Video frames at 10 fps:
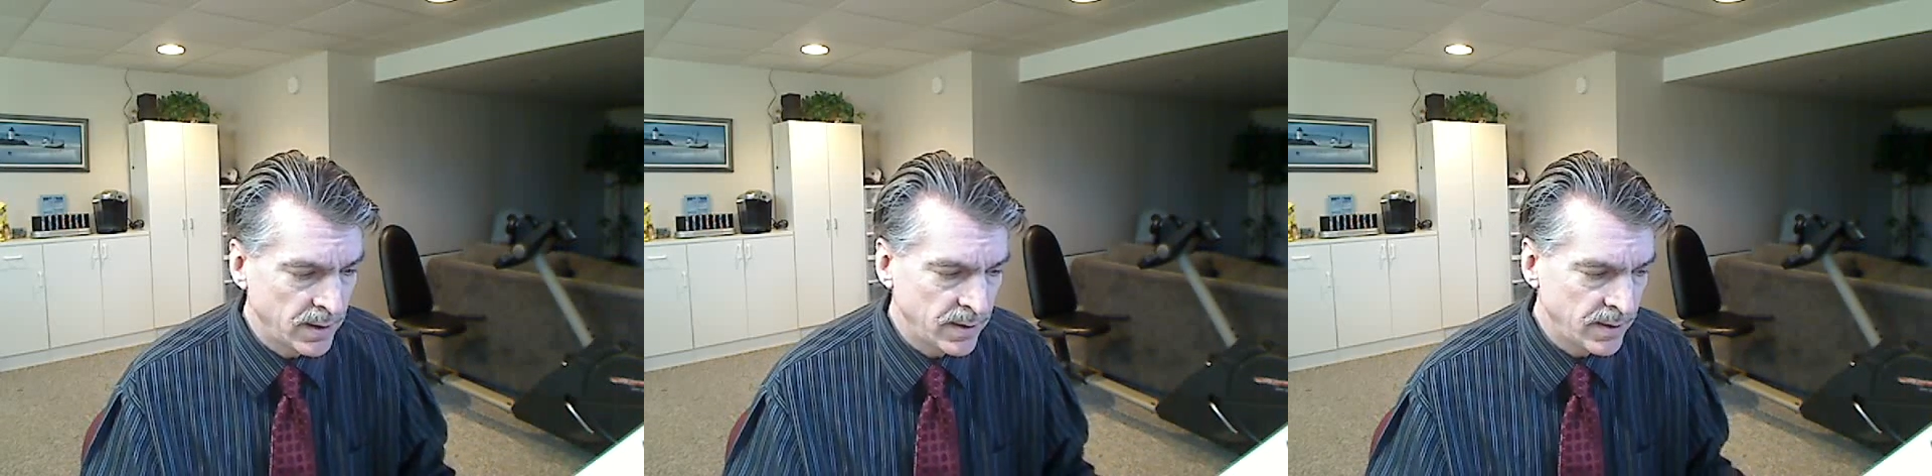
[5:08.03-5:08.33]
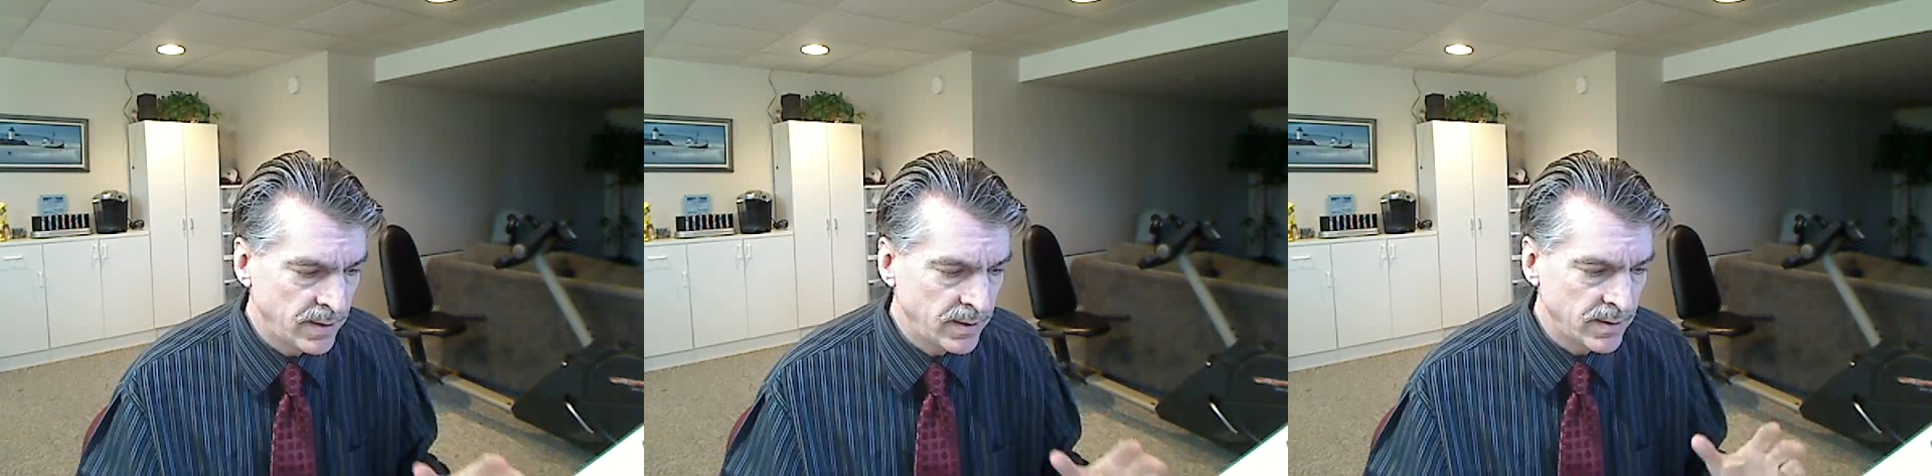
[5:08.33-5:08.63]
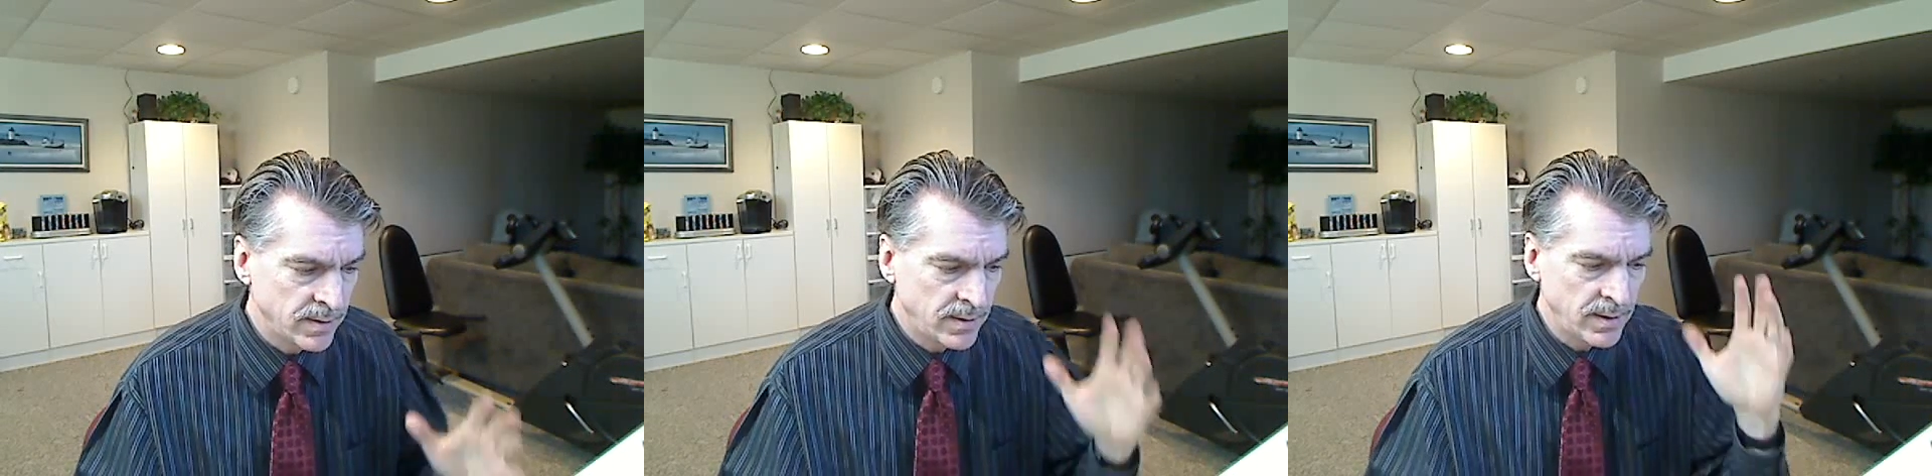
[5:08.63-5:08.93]

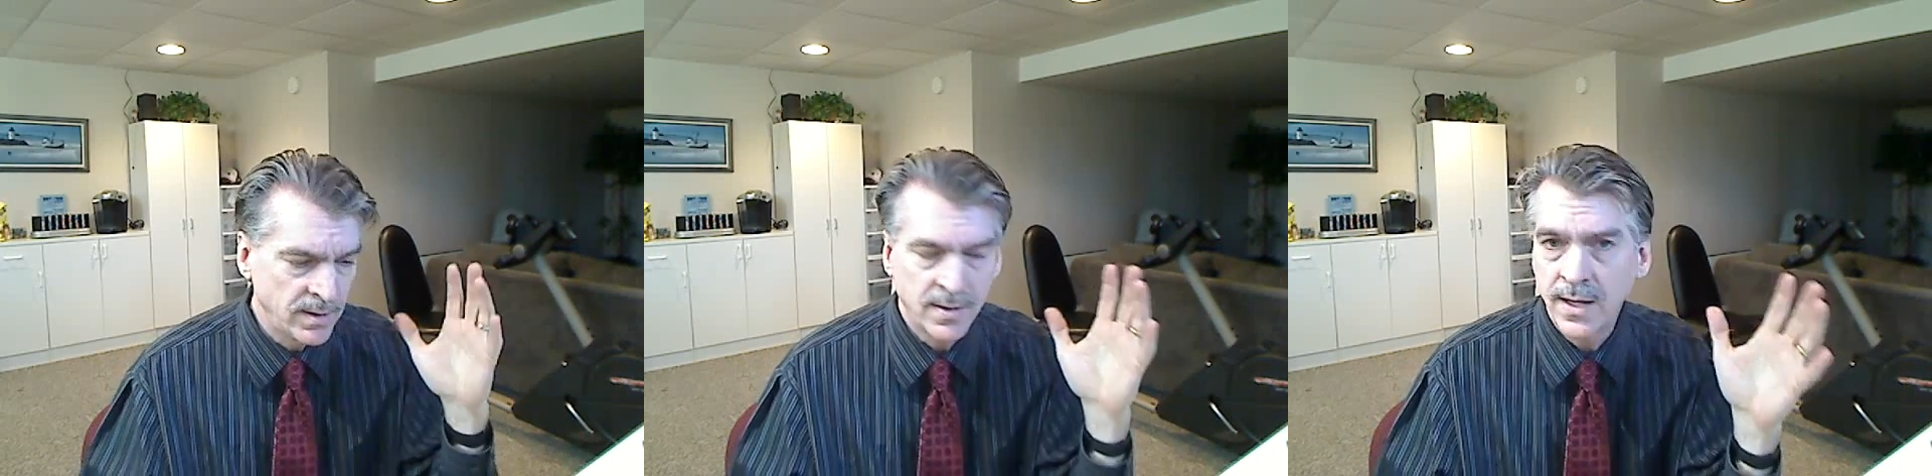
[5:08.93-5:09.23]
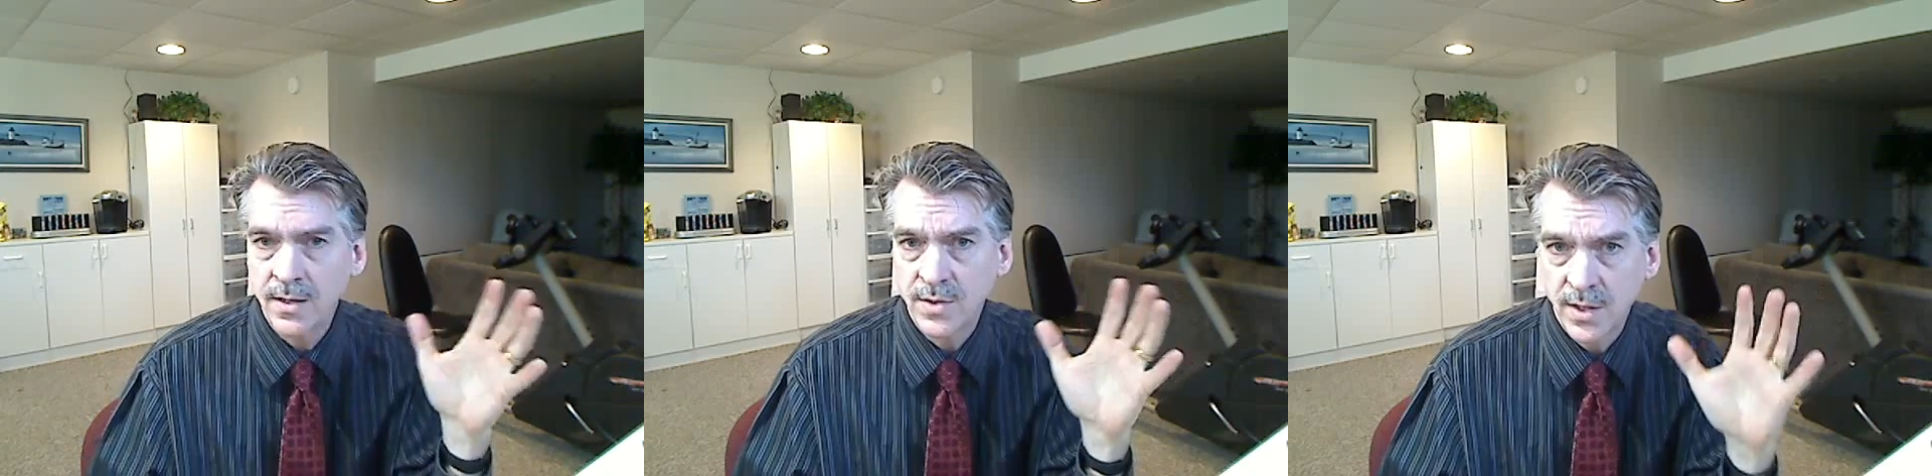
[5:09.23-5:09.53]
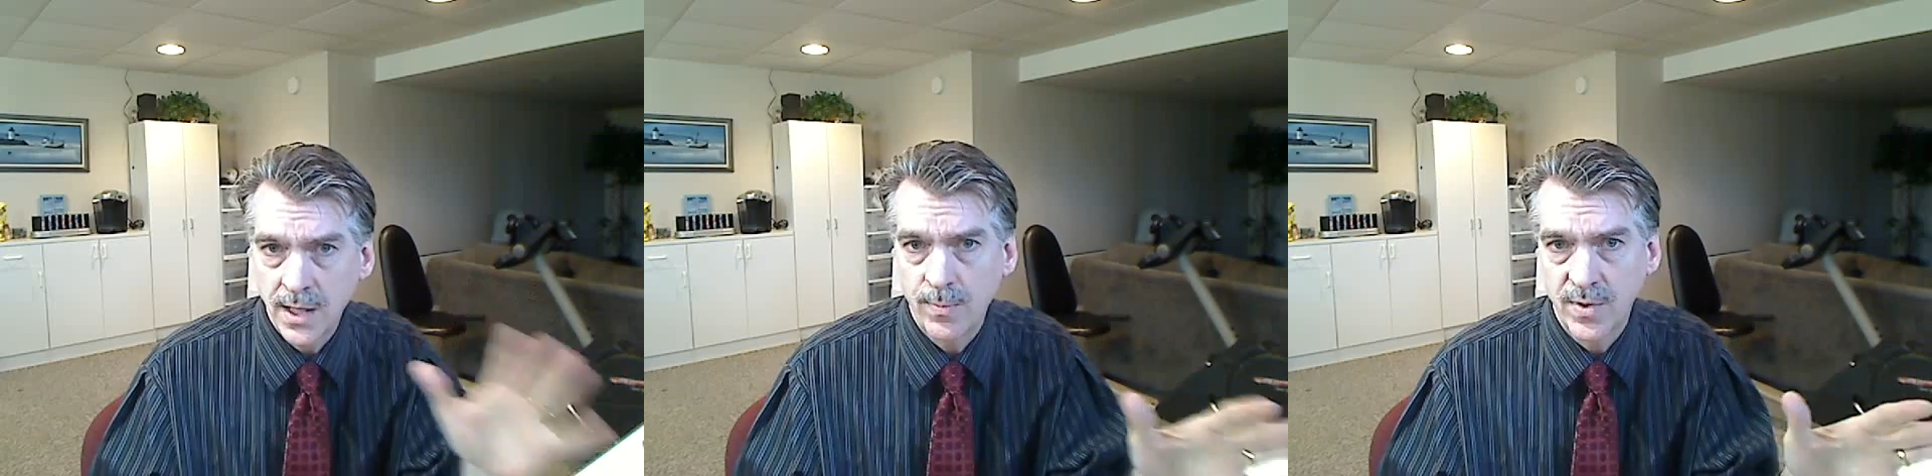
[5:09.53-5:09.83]
The intent is
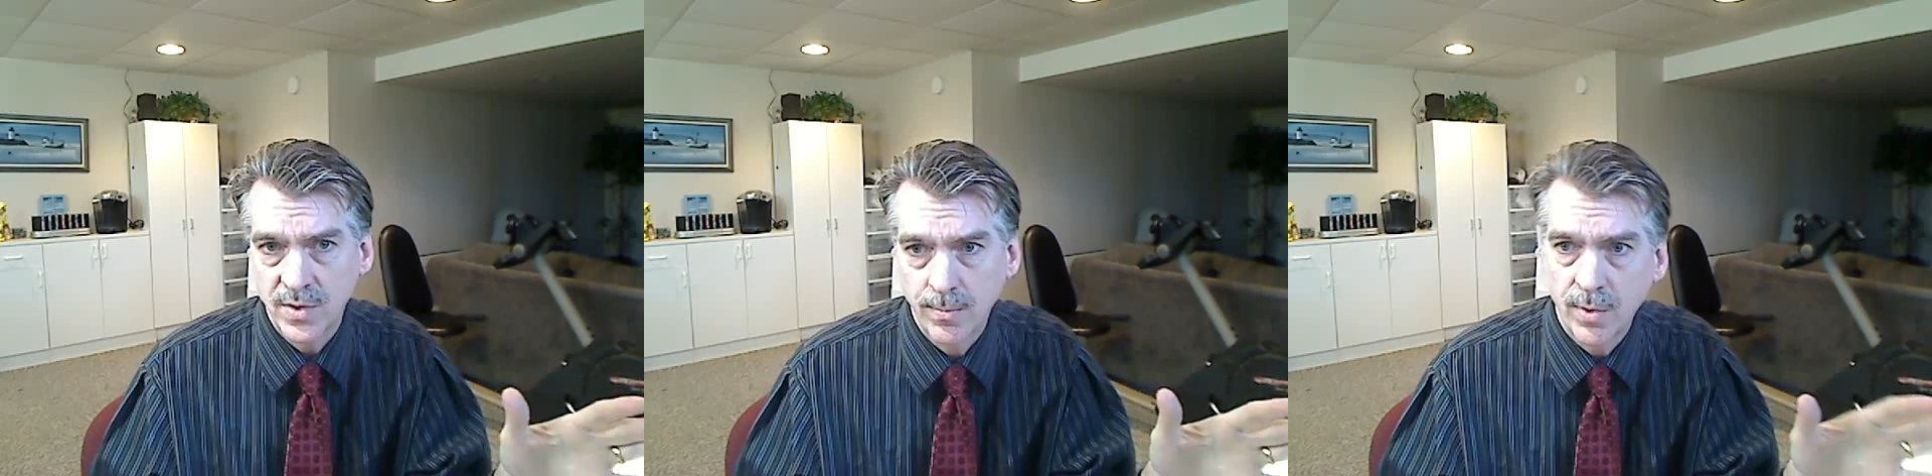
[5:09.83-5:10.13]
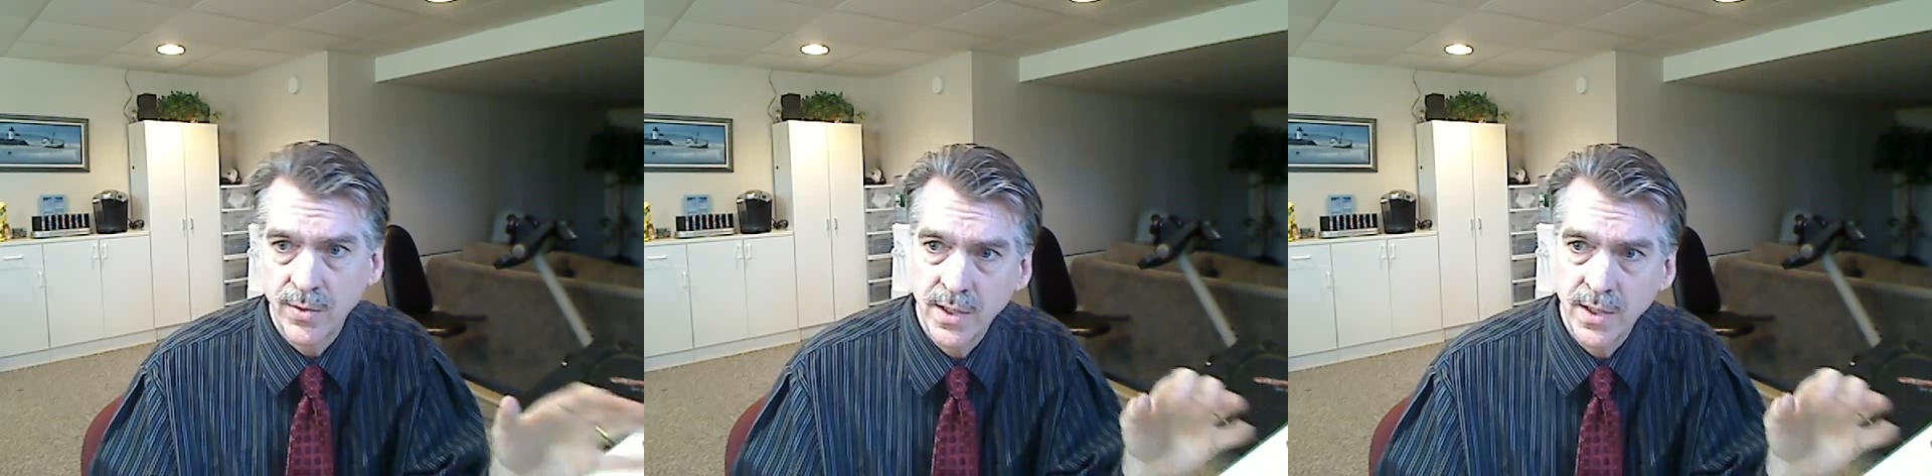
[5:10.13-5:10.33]
to keep it simple.